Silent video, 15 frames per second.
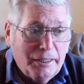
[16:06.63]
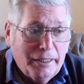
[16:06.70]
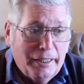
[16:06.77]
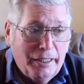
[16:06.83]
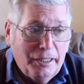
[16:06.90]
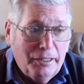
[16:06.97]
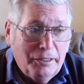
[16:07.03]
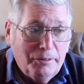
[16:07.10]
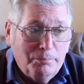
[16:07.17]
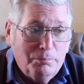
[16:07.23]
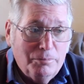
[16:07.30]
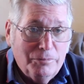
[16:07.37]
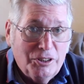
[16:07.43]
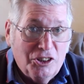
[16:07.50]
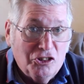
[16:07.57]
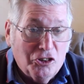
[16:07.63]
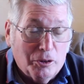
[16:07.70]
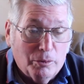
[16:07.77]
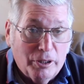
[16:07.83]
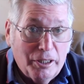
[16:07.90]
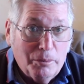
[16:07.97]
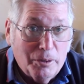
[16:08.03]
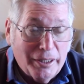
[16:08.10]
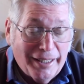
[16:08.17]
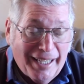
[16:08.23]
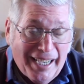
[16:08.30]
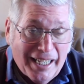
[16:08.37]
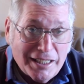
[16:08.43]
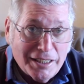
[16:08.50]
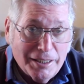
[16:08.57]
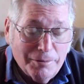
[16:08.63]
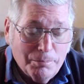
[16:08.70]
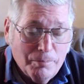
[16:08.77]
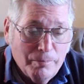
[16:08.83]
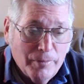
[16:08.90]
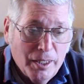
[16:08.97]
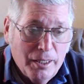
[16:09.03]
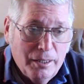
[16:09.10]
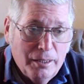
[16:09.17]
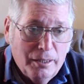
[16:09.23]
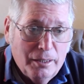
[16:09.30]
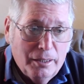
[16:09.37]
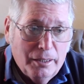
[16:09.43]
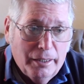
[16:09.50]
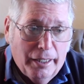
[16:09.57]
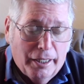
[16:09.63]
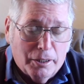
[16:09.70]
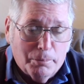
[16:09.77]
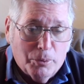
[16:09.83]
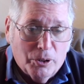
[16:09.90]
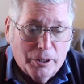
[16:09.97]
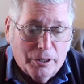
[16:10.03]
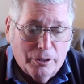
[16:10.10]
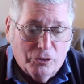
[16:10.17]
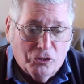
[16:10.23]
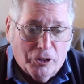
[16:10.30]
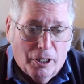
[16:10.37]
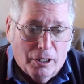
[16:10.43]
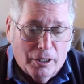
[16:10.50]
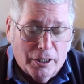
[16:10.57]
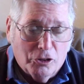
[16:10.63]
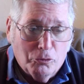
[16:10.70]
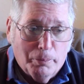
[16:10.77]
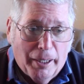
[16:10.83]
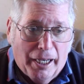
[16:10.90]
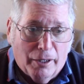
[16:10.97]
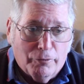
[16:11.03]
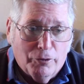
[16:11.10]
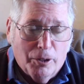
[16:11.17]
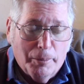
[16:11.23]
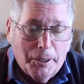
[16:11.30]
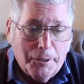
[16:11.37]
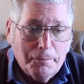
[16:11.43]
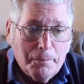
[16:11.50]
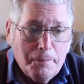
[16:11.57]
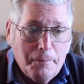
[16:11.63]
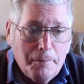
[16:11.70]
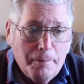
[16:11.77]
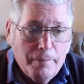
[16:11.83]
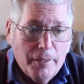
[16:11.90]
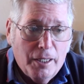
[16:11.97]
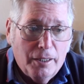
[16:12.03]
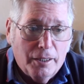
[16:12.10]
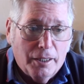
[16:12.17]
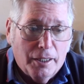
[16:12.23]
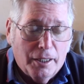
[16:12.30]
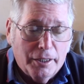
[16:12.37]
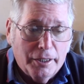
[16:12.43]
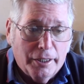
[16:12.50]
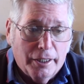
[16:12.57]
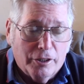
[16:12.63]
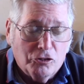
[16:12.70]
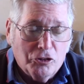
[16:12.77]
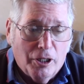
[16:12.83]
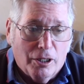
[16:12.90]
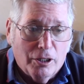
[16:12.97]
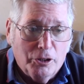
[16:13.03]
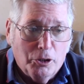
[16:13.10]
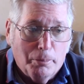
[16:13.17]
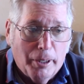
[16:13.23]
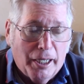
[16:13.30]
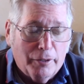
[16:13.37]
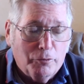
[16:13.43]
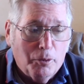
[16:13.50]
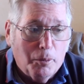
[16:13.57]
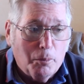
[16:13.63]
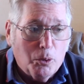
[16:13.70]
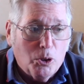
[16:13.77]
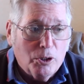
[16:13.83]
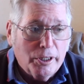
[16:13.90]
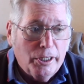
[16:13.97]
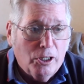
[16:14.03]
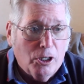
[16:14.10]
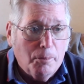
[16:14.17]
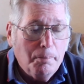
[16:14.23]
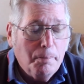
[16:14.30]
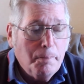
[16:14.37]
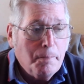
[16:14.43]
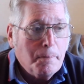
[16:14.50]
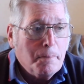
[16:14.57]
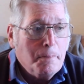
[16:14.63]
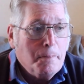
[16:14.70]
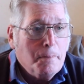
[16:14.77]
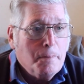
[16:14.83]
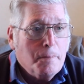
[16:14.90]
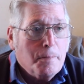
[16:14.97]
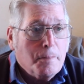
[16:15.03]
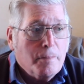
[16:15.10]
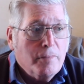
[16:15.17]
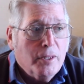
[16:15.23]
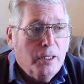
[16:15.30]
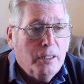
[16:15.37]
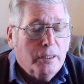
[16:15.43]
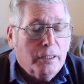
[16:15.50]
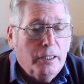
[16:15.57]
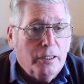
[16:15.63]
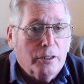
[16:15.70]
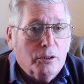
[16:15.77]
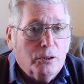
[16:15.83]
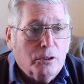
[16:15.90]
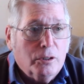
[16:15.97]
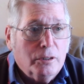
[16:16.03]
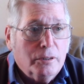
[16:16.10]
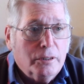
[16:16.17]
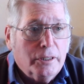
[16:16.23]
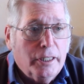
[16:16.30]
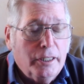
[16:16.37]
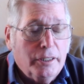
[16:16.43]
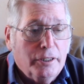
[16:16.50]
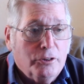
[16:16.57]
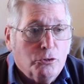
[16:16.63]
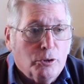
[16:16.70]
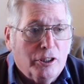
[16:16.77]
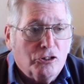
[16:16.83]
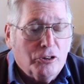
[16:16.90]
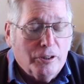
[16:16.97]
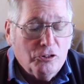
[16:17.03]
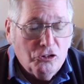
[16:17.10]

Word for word: He disagreed with that. Had a pretty good scar on his back from it. How do you get a scar on your back from a broken arm? Kind of interesting.